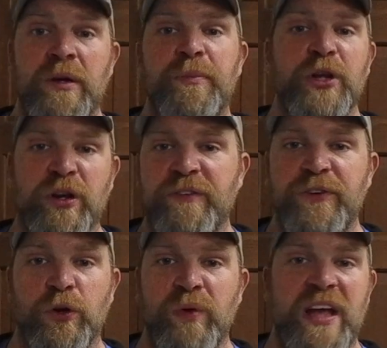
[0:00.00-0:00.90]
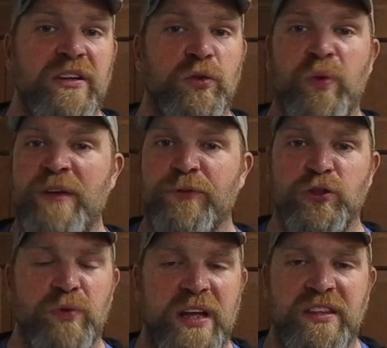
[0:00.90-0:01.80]
but you're going to feel great for
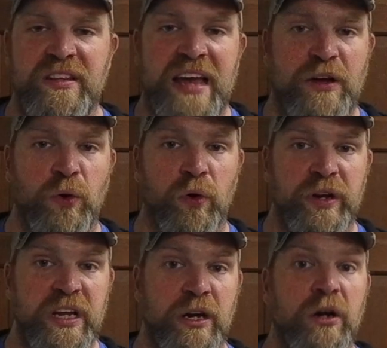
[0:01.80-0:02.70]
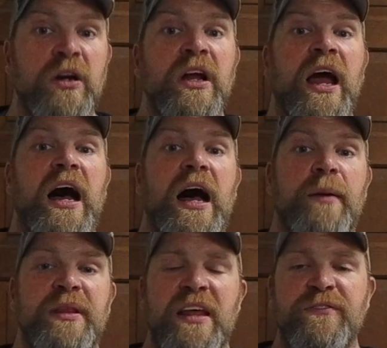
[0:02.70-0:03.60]
strengthening that core here.
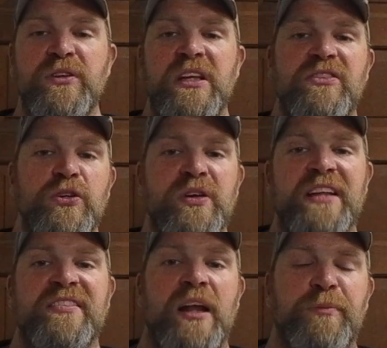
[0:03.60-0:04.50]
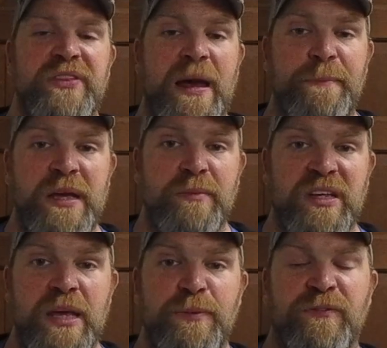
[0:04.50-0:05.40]
And then if you need to, you get set up with that beam to
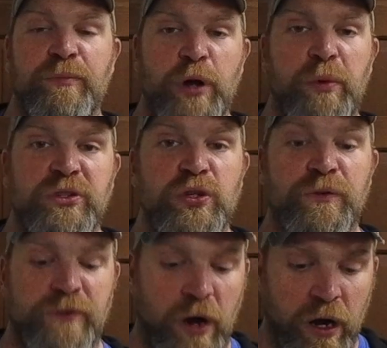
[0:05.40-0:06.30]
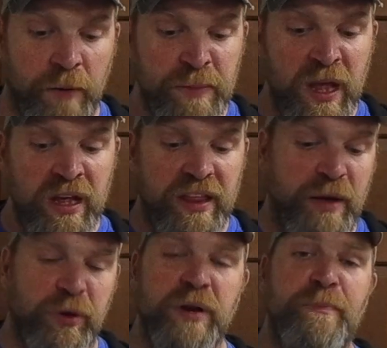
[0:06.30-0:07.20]
keep you from going too far. And
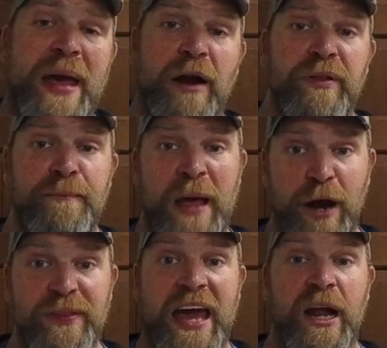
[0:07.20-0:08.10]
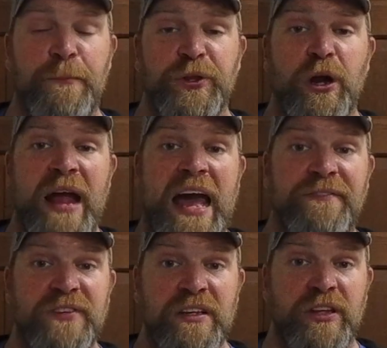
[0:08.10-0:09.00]
then we're going to pair that up with our
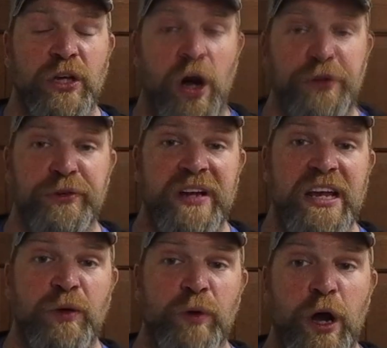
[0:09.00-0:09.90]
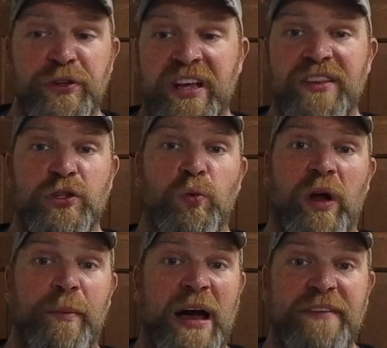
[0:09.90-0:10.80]
half kneeling alternating rows. Again, this is
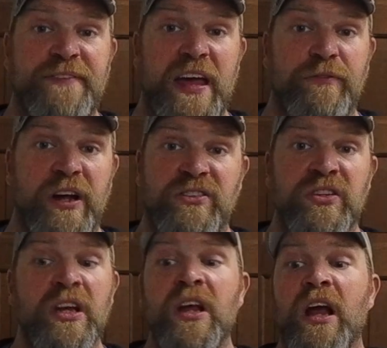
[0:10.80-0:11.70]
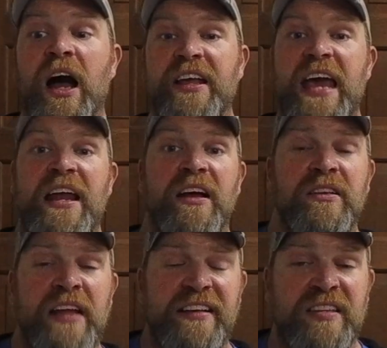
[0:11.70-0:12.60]
one of my favorites. Again,
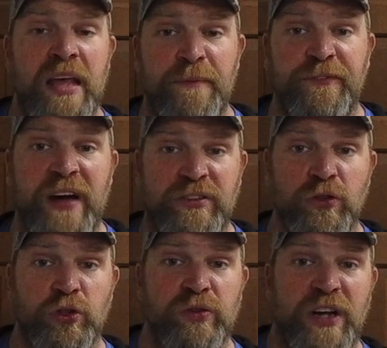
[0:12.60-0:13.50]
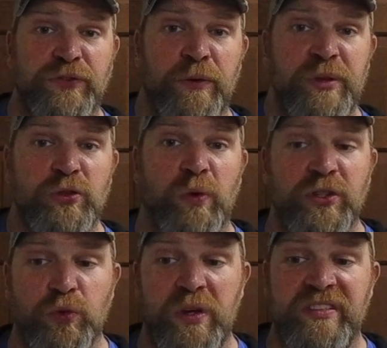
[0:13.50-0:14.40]
a nice hip flexor stretch from this
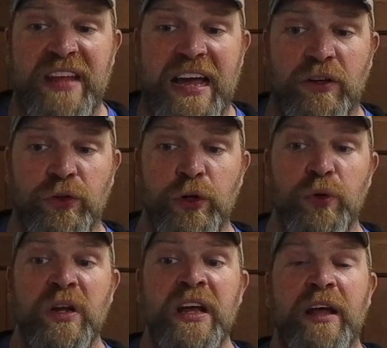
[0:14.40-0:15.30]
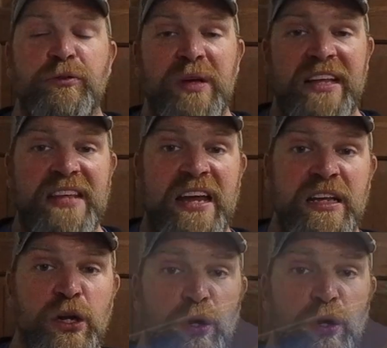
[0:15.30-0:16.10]
one, squeezing that glute as we get that ear